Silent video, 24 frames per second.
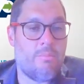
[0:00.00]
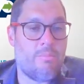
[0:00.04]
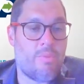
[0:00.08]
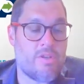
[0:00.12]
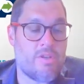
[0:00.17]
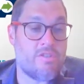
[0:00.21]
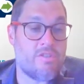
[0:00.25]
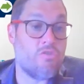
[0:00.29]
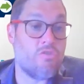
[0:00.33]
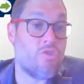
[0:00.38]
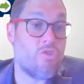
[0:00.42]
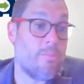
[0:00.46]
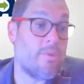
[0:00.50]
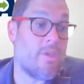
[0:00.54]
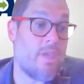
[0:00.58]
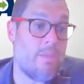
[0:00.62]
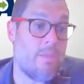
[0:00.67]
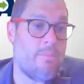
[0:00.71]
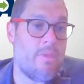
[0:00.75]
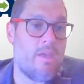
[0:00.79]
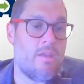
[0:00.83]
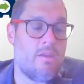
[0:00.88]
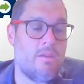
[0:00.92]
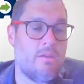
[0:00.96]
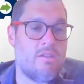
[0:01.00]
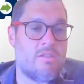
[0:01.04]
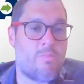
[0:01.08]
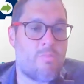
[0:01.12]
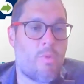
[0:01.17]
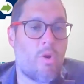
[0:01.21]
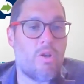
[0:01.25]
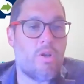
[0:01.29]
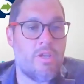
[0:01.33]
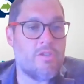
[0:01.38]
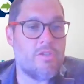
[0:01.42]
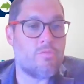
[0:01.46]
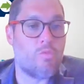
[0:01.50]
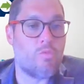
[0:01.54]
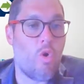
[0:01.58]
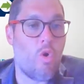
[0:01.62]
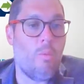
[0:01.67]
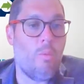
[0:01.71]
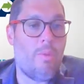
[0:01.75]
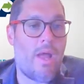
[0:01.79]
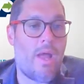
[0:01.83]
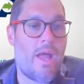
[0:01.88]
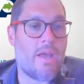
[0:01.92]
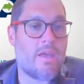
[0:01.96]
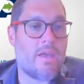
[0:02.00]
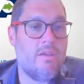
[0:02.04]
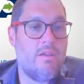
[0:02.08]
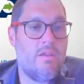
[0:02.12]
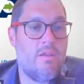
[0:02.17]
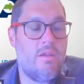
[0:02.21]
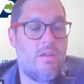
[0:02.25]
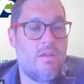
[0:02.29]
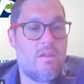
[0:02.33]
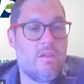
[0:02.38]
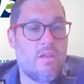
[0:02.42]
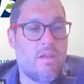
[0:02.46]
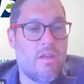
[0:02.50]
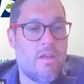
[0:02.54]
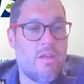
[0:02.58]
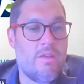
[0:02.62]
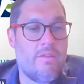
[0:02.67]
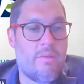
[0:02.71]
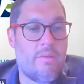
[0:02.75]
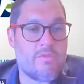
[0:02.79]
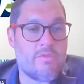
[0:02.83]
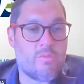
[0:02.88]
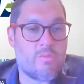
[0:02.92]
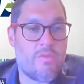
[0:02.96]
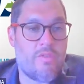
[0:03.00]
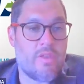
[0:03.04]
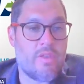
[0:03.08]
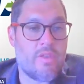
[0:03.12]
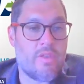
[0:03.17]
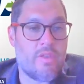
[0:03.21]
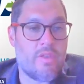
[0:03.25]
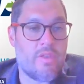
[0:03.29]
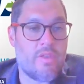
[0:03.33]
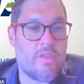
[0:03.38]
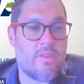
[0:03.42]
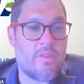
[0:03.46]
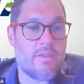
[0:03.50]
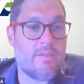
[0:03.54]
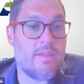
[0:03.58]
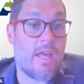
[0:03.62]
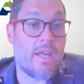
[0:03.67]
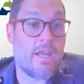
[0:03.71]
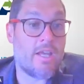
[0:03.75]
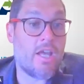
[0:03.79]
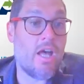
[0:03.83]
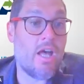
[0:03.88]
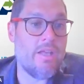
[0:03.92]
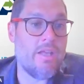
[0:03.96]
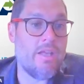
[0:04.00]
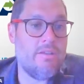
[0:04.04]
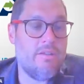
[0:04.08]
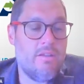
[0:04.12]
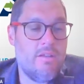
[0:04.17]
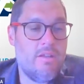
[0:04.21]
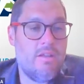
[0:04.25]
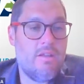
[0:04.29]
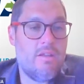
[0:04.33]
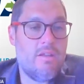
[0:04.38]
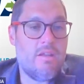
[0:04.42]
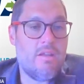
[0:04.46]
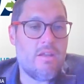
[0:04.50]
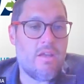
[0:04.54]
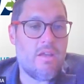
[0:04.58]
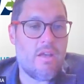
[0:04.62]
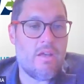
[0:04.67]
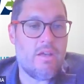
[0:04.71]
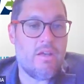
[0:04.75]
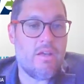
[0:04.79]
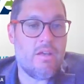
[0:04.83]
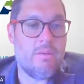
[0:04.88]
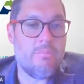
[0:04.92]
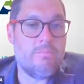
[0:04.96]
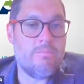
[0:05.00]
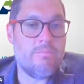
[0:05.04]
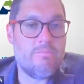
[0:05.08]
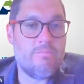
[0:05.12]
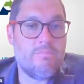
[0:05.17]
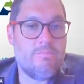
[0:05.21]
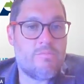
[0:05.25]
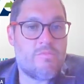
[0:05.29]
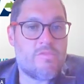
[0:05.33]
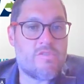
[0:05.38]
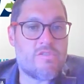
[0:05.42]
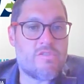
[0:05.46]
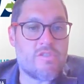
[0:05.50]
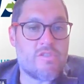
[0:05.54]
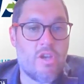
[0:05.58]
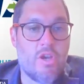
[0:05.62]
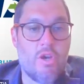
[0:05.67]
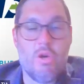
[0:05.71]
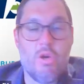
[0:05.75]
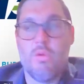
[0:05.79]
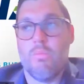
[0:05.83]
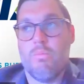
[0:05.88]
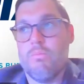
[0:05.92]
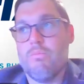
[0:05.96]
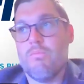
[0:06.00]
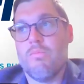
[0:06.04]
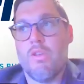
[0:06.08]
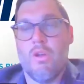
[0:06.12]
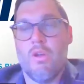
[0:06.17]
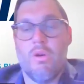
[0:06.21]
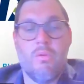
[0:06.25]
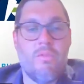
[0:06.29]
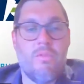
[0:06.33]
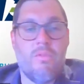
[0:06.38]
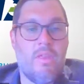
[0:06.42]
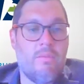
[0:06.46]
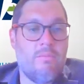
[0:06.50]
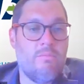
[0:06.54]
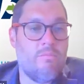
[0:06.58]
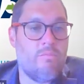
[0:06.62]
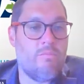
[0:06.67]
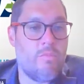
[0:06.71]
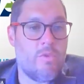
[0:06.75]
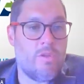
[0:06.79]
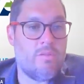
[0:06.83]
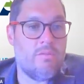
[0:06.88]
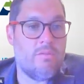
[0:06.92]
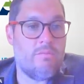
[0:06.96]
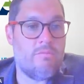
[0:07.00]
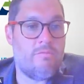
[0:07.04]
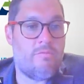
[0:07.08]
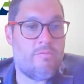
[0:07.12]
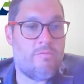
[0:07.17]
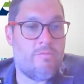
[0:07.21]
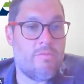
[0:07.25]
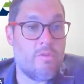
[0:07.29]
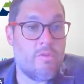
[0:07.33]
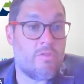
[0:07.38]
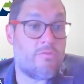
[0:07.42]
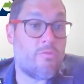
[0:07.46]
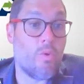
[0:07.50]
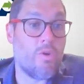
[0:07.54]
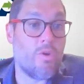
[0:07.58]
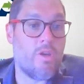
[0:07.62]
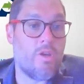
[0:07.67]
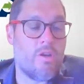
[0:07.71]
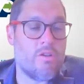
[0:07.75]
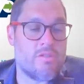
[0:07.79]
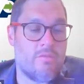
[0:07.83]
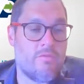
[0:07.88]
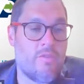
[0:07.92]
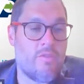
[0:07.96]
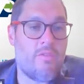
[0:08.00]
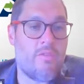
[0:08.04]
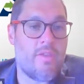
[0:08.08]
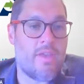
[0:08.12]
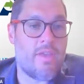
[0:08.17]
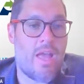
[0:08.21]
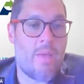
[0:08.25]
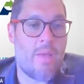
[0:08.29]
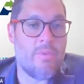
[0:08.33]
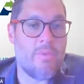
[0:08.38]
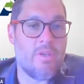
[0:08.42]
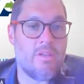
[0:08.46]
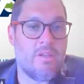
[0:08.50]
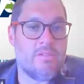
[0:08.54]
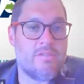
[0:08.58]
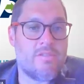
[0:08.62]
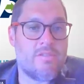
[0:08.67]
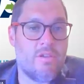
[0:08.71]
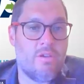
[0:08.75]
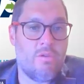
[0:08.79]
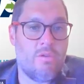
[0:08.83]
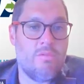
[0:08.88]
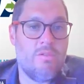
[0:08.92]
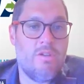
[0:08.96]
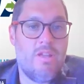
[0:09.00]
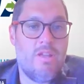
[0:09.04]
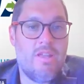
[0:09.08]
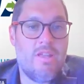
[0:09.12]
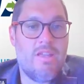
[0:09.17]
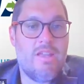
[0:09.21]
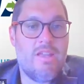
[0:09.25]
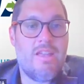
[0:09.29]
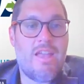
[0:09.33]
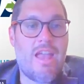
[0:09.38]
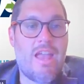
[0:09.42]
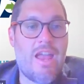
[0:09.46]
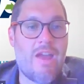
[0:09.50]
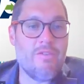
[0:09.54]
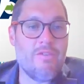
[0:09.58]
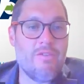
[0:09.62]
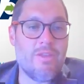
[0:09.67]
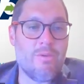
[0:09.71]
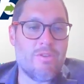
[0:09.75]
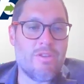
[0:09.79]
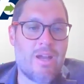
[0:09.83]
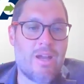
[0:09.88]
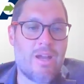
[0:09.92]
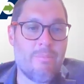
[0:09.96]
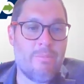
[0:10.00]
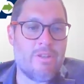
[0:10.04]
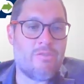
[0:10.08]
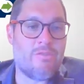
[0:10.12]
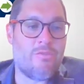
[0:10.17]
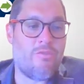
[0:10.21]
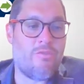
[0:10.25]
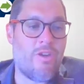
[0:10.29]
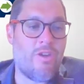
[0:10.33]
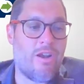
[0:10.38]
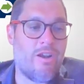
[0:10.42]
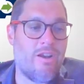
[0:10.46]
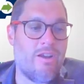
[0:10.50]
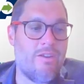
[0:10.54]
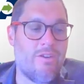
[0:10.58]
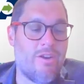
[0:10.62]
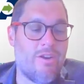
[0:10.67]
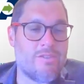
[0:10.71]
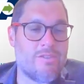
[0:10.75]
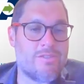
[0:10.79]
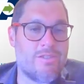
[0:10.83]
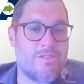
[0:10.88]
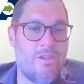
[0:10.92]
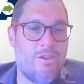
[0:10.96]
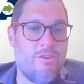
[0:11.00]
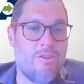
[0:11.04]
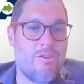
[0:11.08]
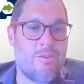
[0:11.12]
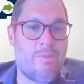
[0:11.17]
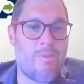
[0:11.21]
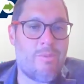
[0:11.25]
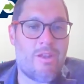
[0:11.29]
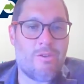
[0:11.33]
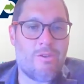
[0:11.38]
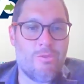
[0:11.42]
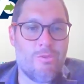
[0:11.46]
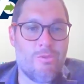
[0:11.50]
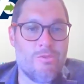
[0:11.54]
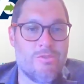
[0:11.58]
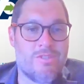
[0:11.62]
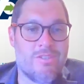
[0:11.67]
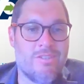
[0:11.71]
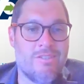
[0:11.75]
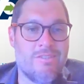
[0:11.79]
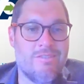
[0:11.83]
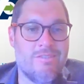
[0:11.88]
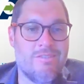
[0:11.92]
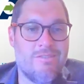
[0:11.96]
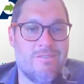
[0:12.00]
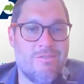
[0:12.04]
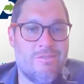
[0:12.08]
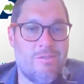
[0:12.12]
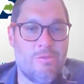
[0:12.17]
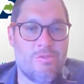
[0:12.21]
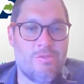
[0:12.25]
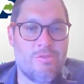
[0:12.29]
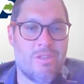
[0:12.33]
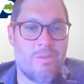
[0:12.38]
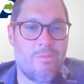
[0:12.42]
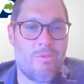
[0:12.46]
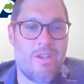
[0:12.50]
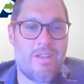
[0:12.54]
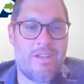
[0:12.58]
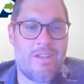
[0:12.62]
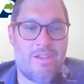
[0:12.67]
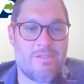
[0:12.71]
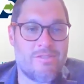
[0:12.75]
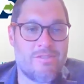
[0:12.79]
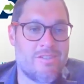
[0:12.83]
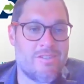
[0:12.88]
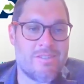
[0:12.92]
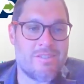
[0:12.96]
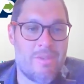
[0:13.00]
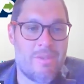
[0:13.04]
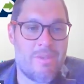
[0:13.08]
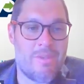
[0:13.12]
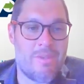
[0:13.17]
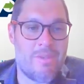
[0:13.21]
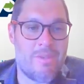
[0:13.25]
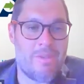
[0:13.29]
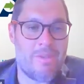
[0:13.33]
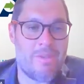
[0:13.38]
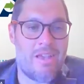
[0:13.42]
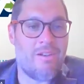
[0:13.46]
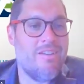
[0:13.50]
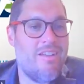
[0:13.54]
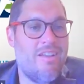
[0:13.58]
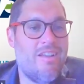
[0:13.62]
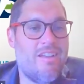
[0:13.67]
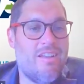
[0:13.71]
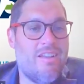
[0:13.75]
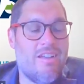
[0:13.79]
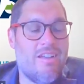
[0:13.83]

President Trump came in, and as part of his rollback, that was one of the things that got cut. So, then it was 4 years of nothing happening. So everything with the government's very, very slow. No matter who's in the White House, doesn't matter.